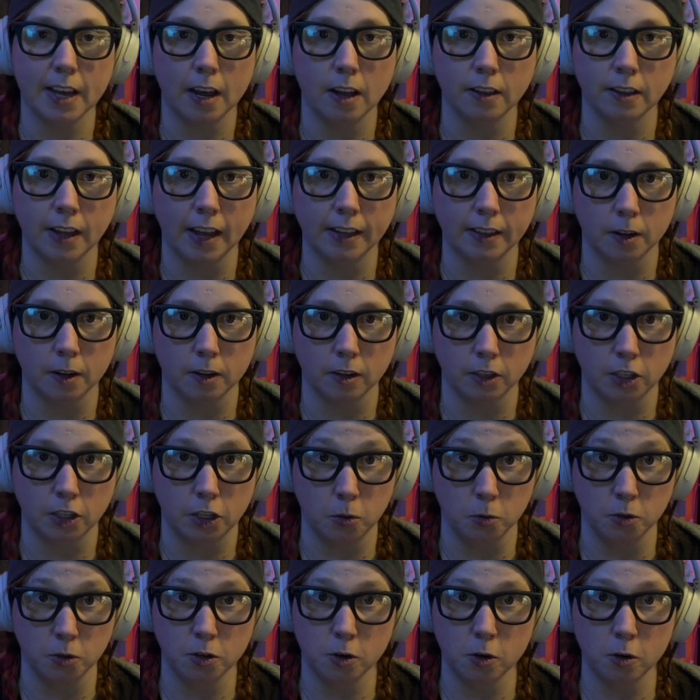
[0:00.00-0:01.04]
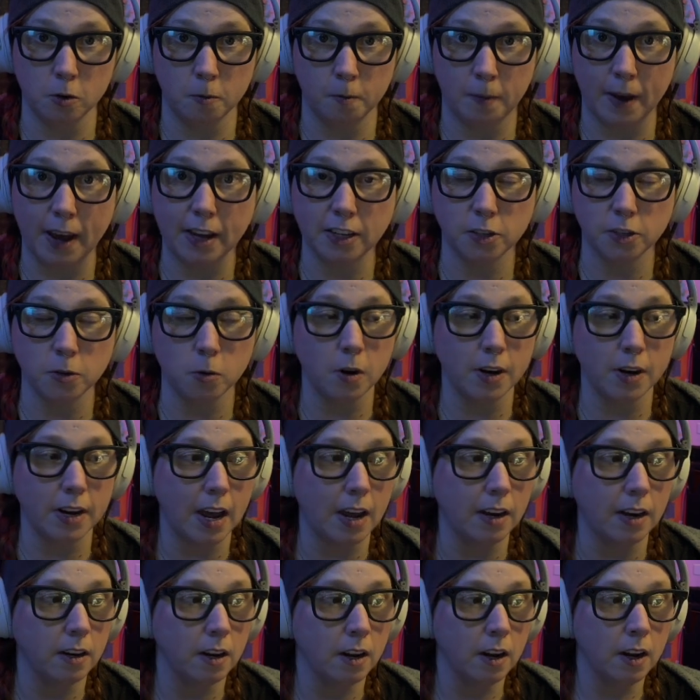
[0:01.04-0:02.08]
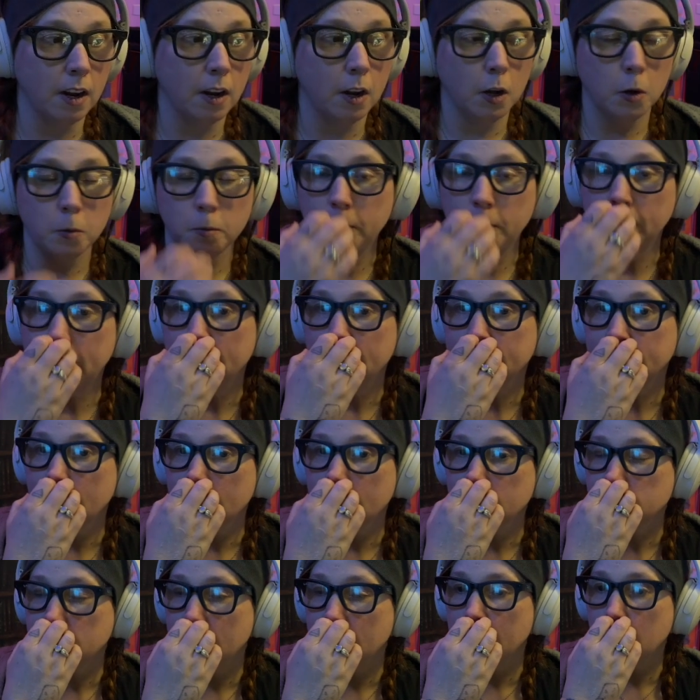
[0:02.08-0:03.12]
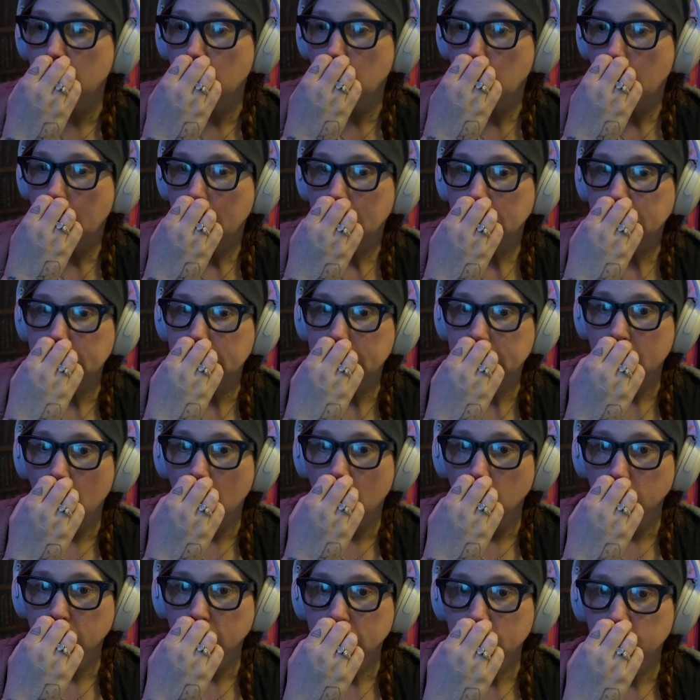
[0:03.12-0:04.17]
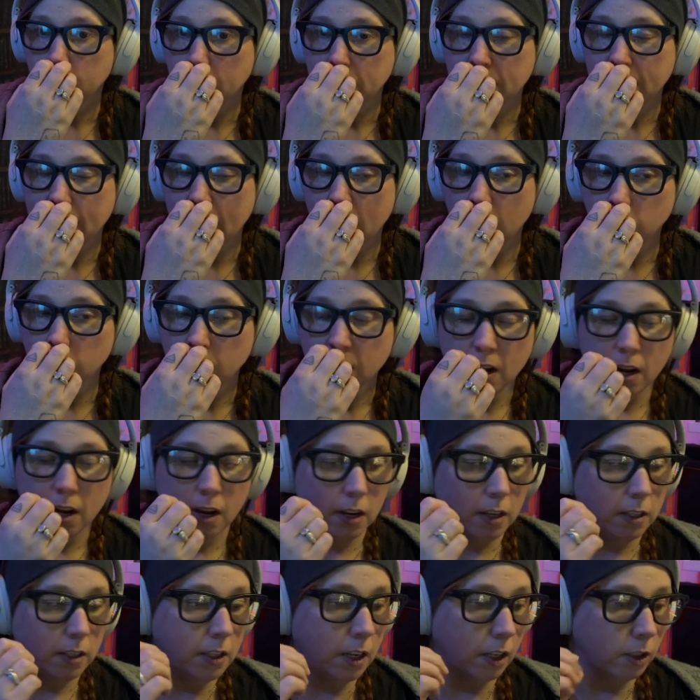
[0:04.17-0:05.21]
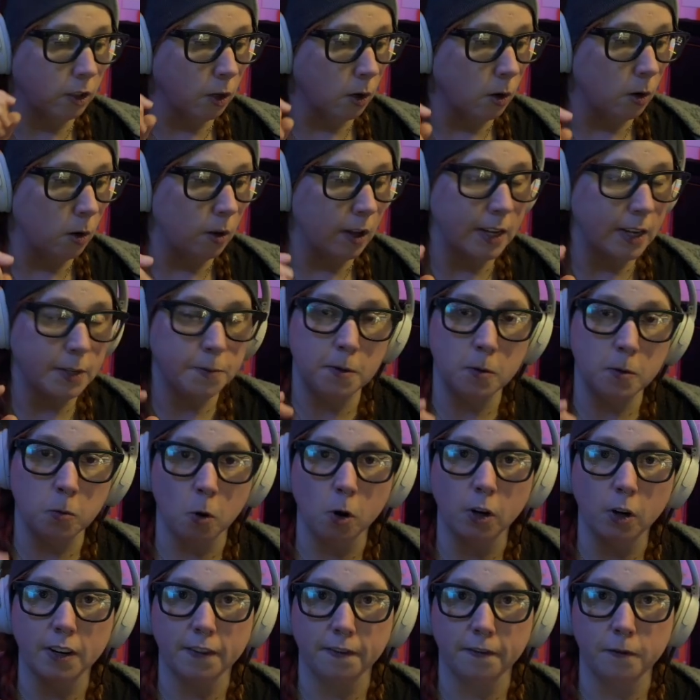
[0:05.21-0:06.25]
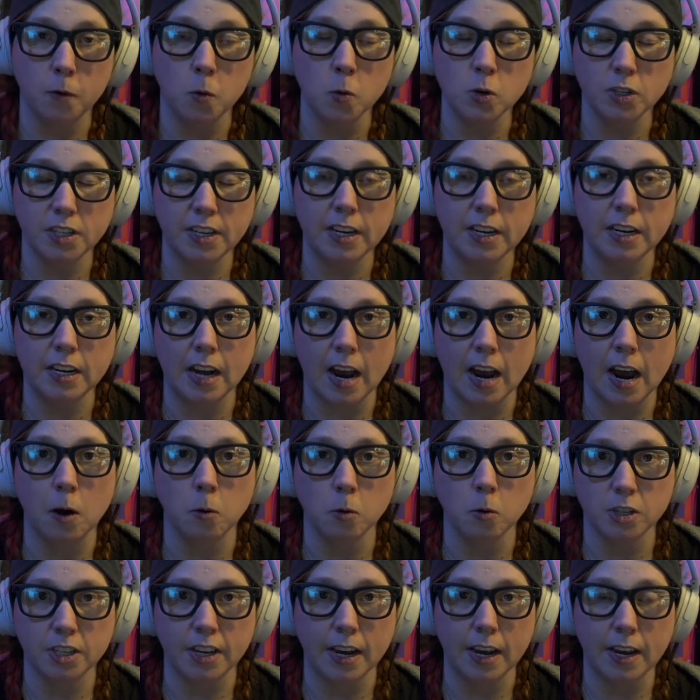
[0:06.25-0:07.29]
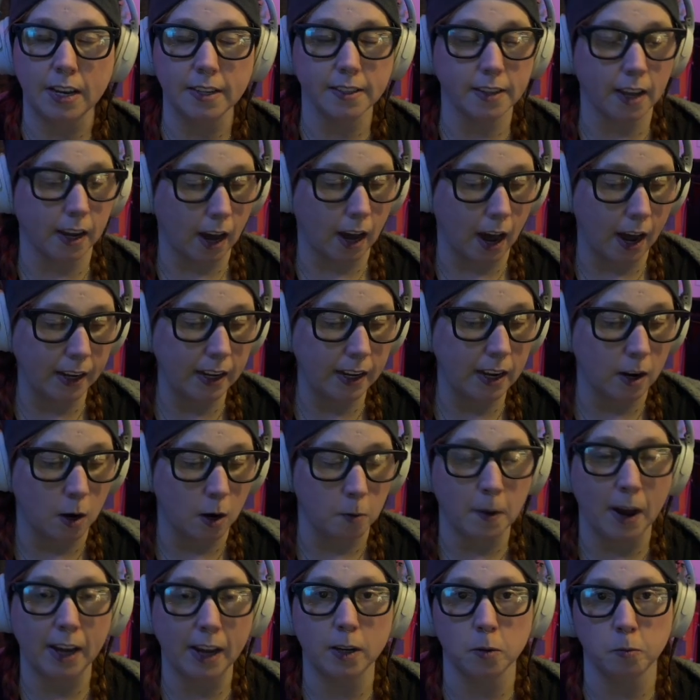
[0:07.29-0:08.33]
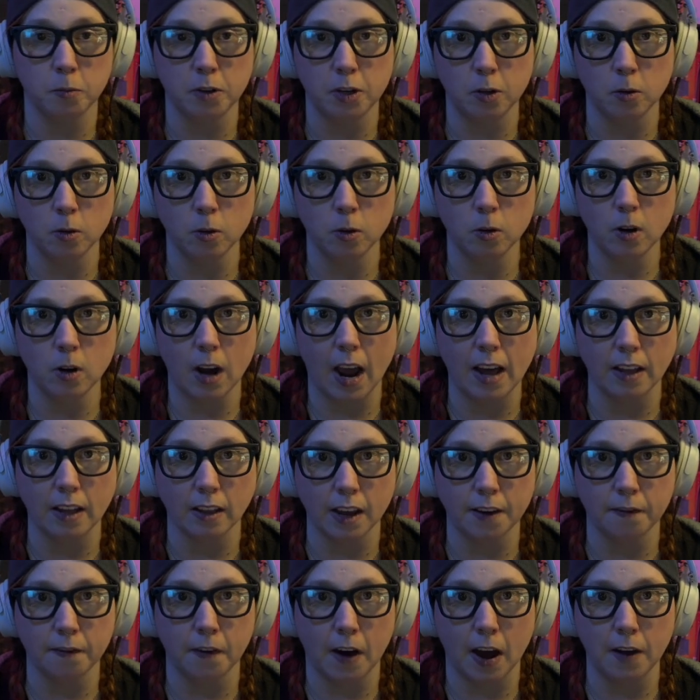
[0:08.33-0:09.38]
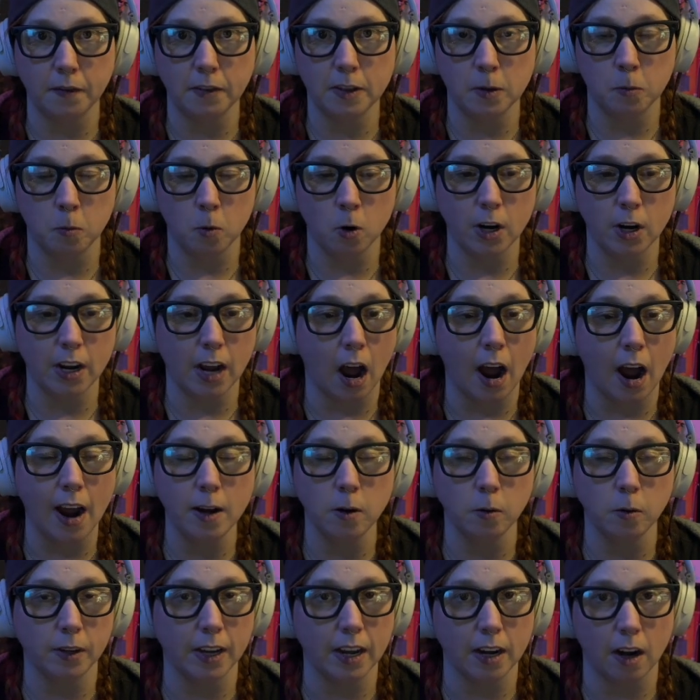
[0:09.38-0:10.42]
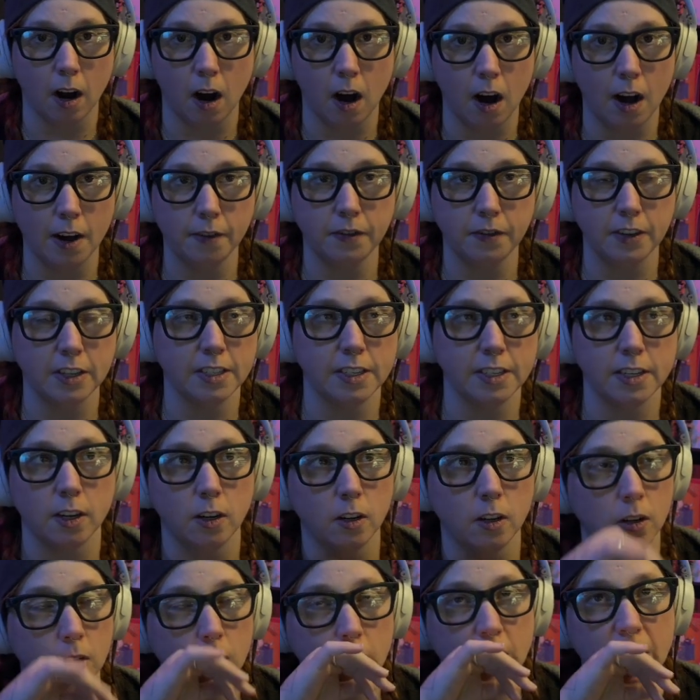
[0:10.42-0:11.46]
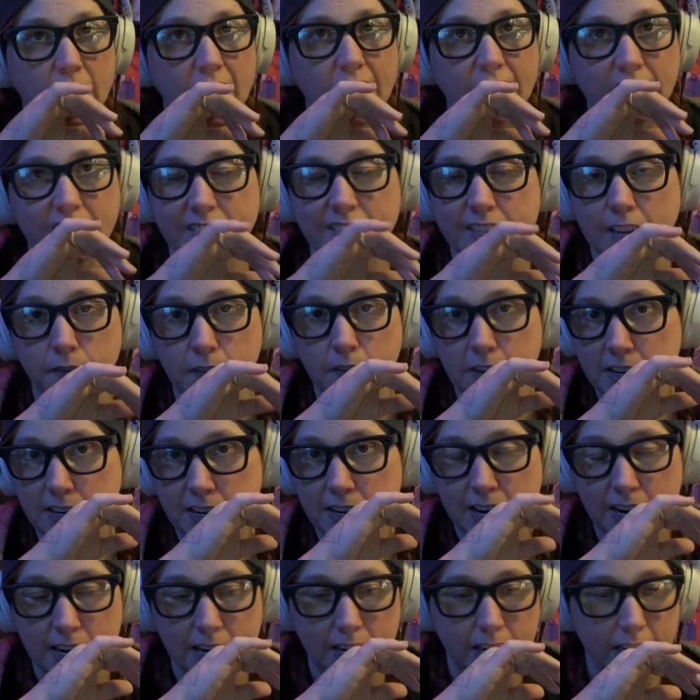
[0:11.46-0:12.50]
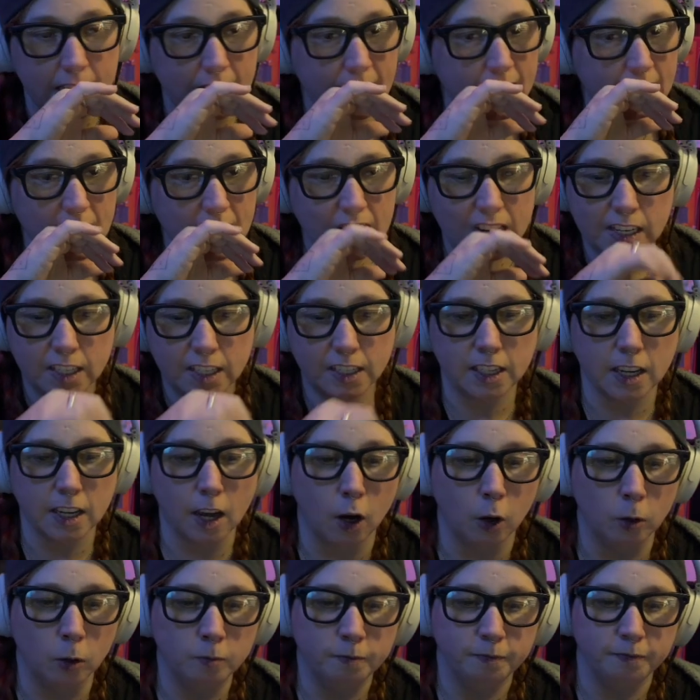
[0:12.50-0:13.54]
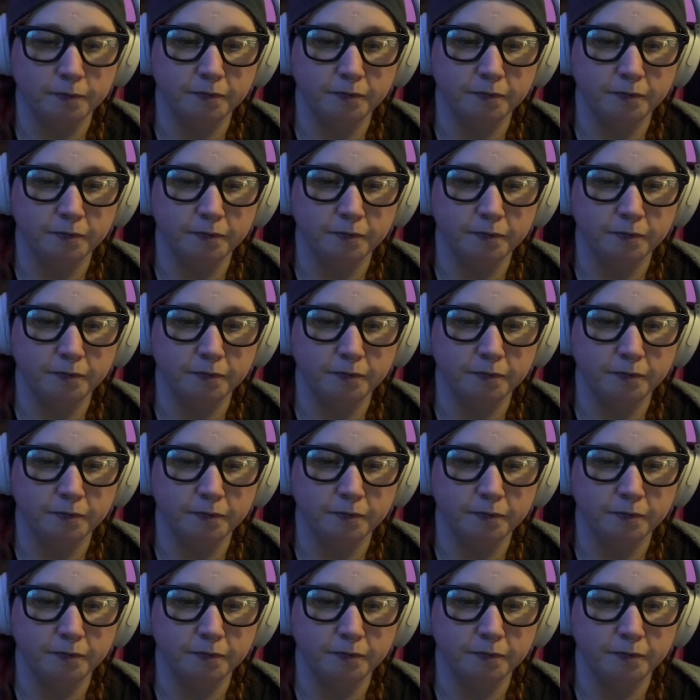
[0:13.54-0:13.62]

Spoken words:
like the user backstory yet, because gosh dang it, since all this went down, your girl has been working 14-hour days. Like, I get on my computer at like 5 in the morning. I don't get off until like 7 at night. So